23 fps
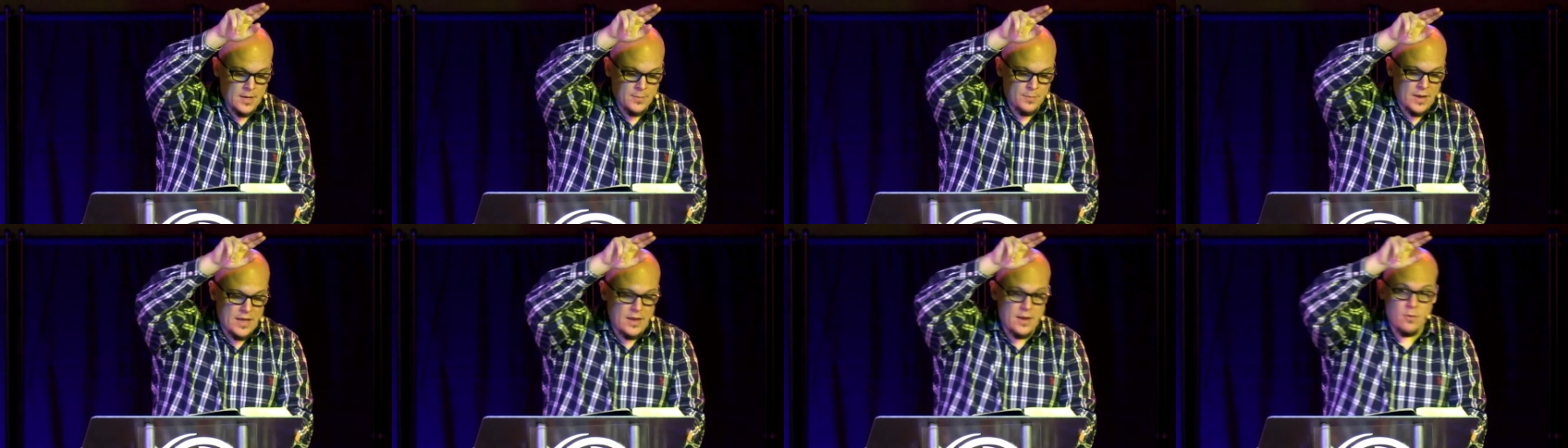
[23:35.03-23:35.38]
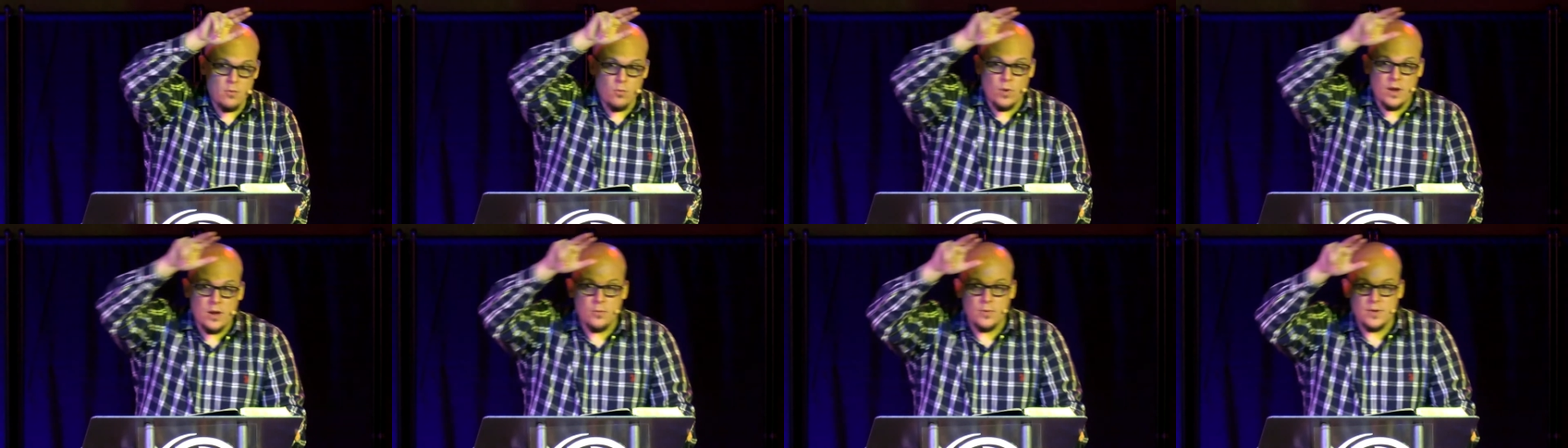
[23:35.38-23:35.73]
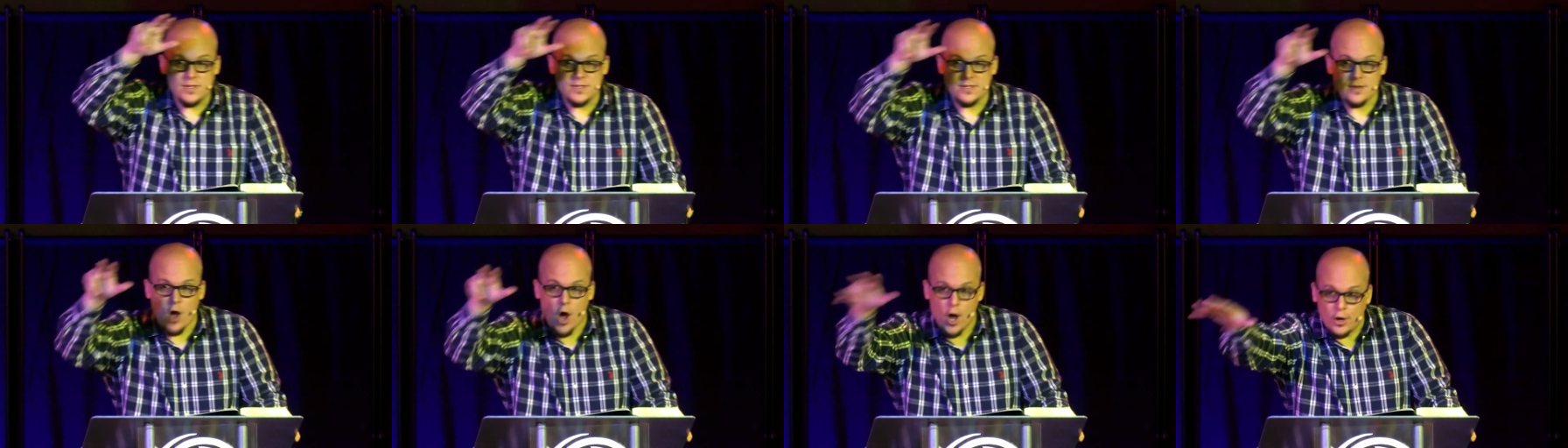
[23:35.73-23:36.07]
But when it
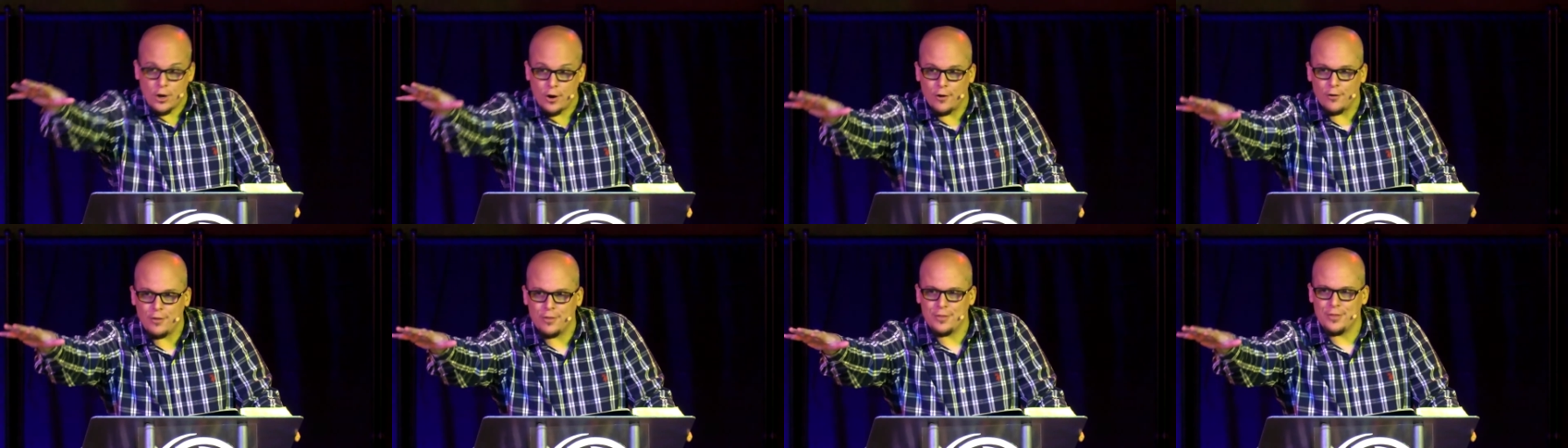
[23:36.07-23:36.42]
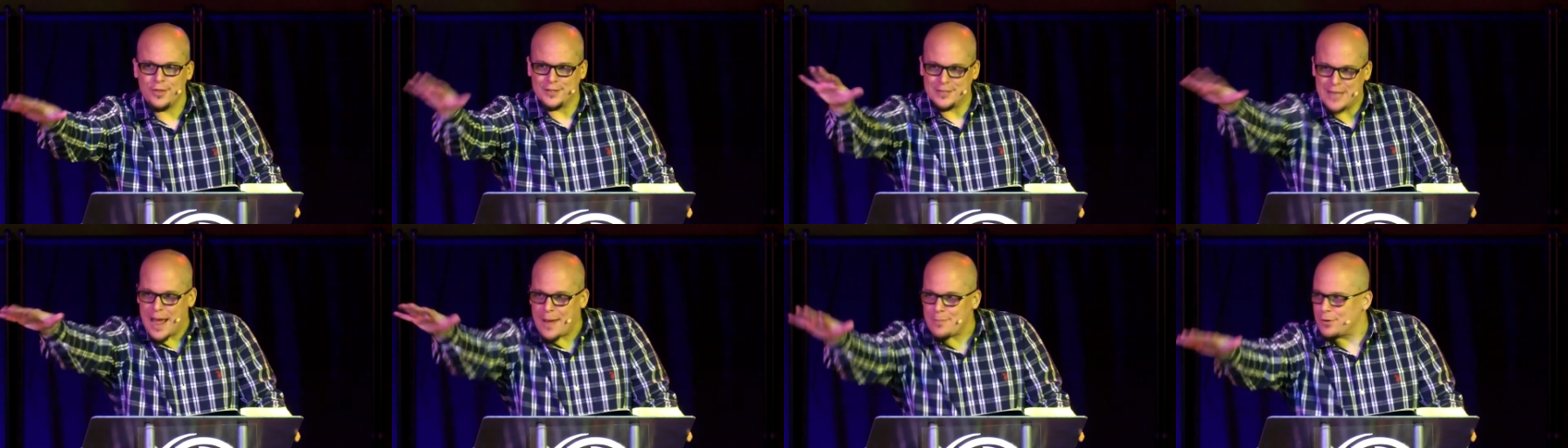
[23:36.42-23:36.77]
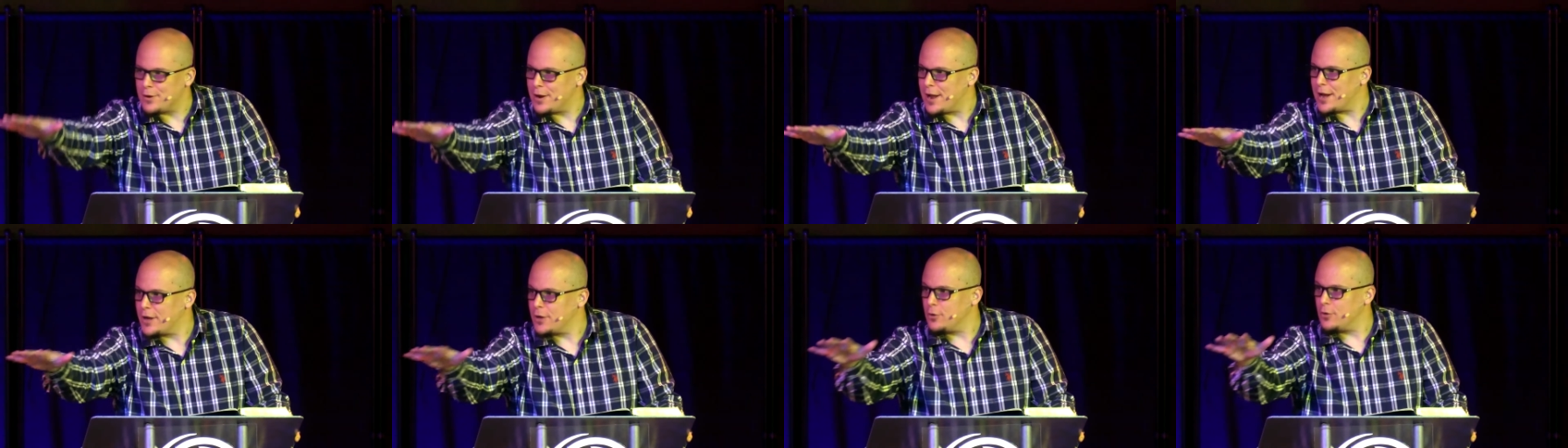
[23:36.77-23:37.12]
was on earth, the
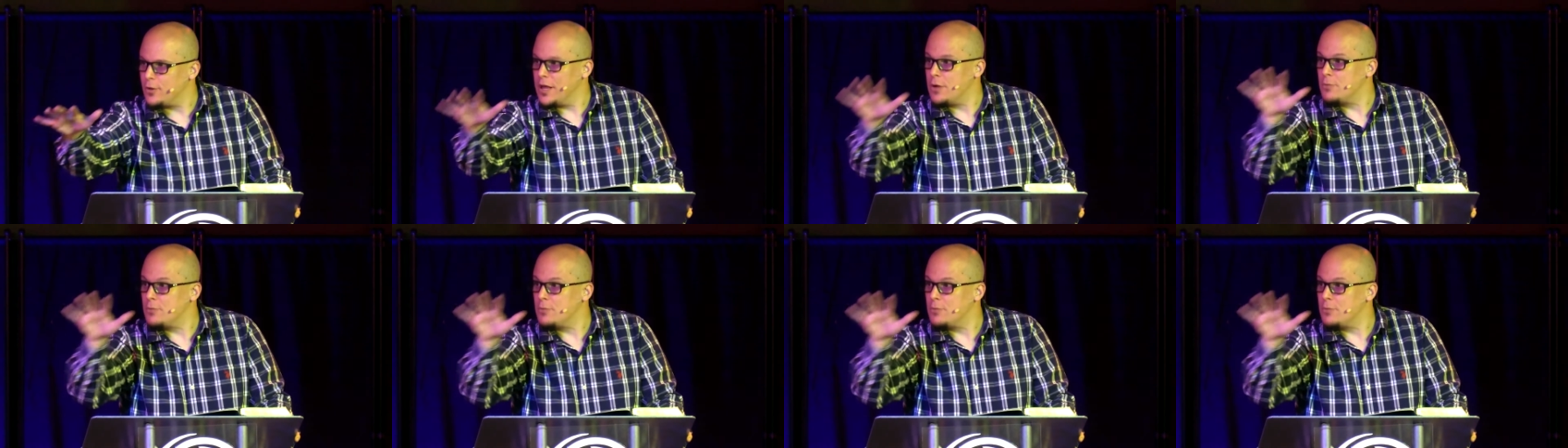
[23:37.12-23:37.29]
tabernacle,